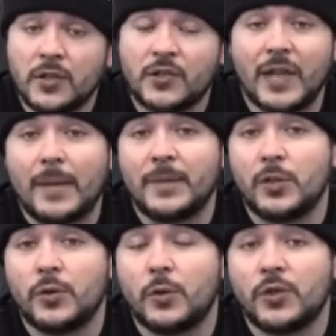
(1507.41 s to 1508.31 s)

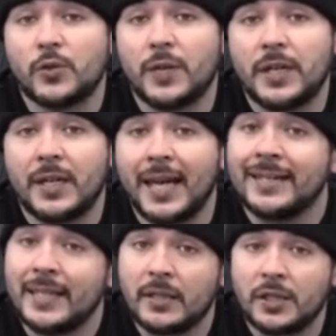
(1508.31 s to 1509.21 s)
slamming you into a tree
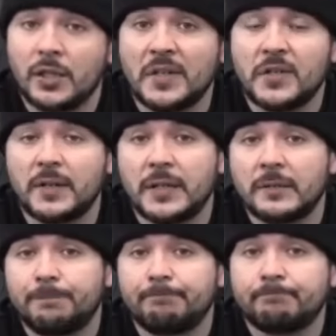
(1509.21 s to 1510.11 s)
and killing you
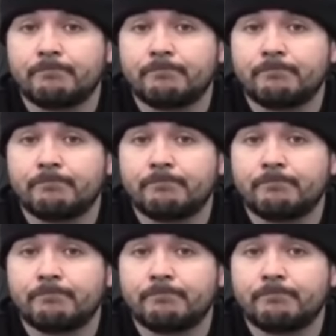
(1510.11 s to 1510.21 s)
instantly.